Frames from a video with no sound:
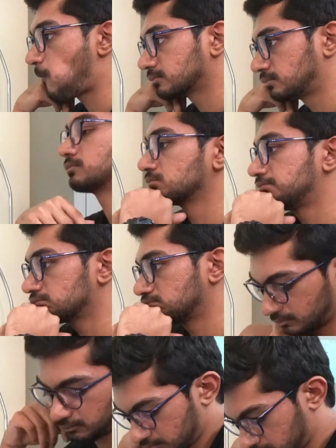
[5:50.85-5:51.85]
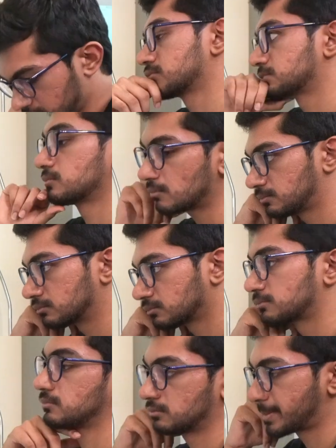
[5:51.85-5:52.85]
material that was required
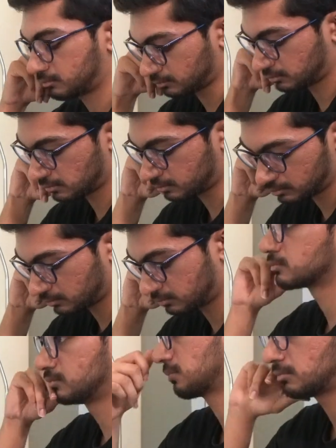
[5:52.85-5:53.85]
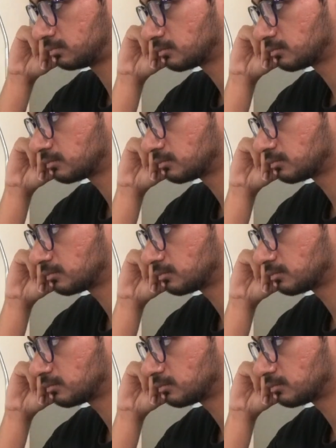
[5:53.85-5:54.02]
for the USMLE Step 1